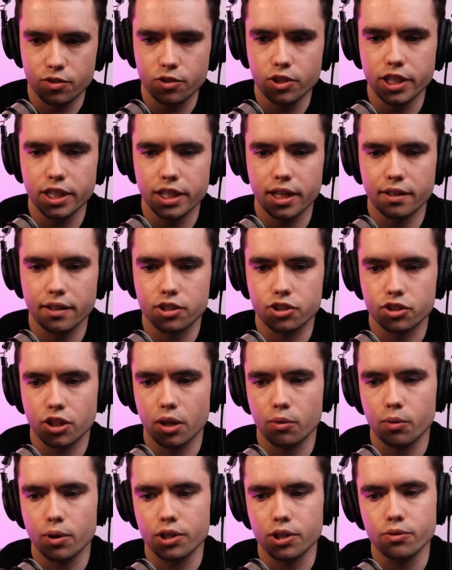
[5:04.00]
if you need another
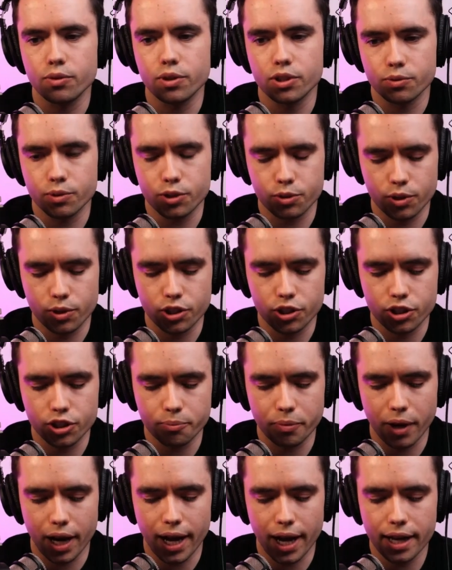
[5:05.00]
truck, what you which one you
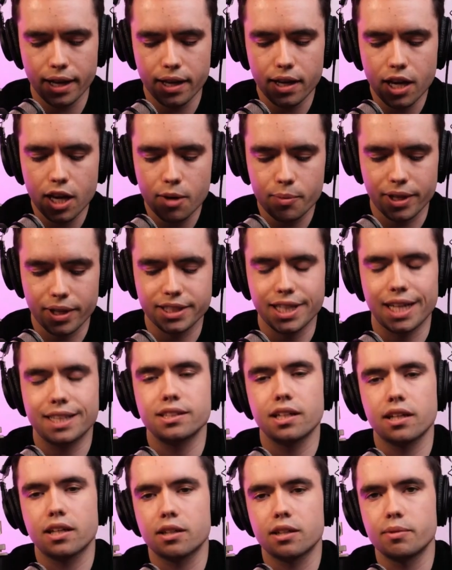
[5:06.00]
should buy, because
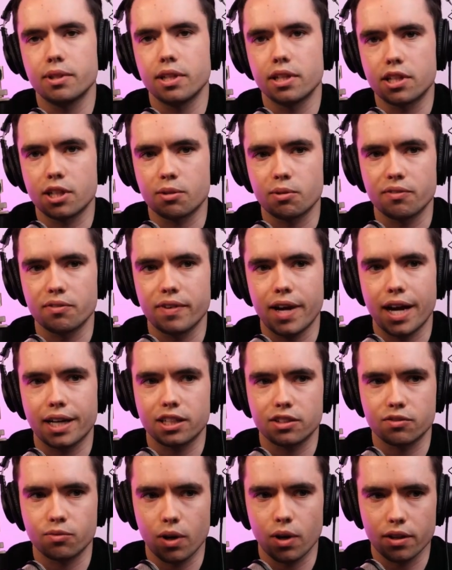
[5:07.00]
that's not going to be the determining
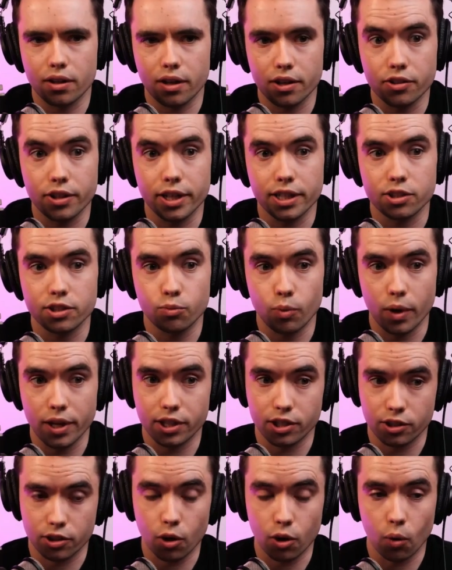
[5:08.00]
factor of whether or not you get to
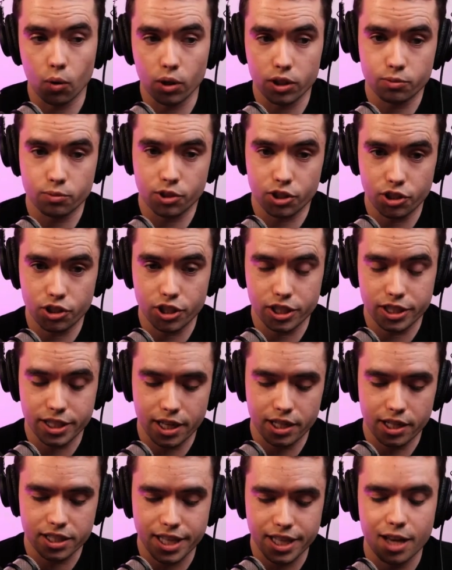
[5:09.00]
what your goal is, which you
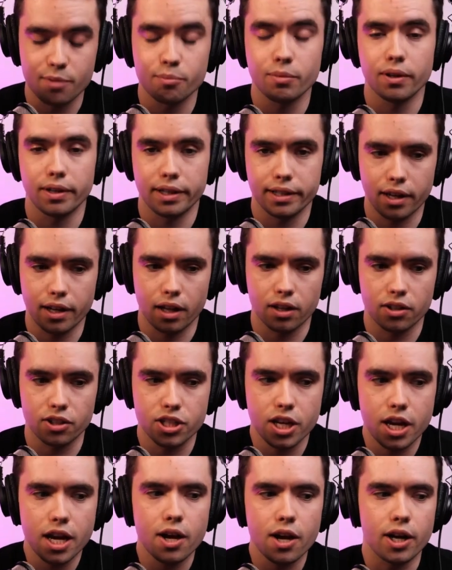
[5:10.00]
just said is ten million
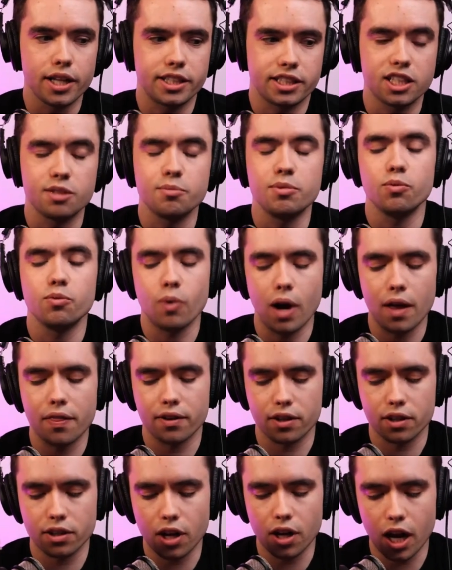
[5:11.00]
dollars. It's going to be
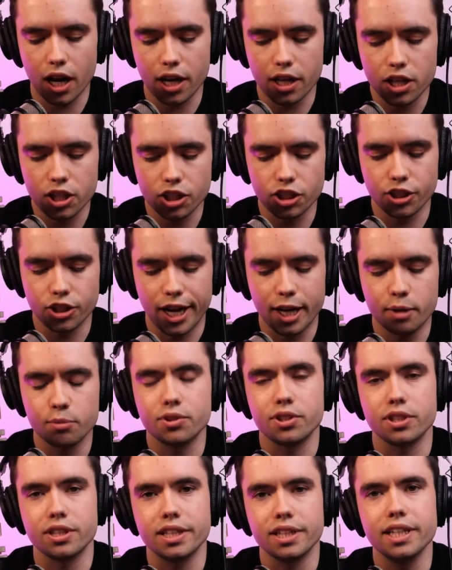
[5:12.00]
whether or not you're
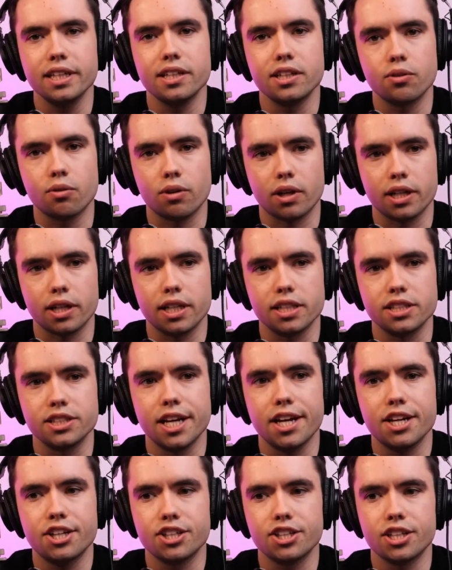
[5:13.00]
able to lead an
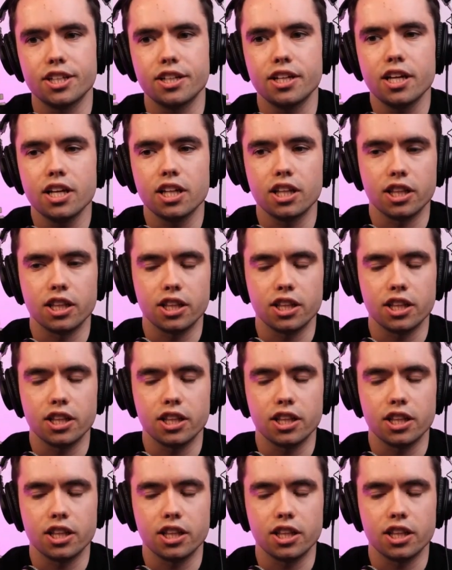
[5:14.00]
organization,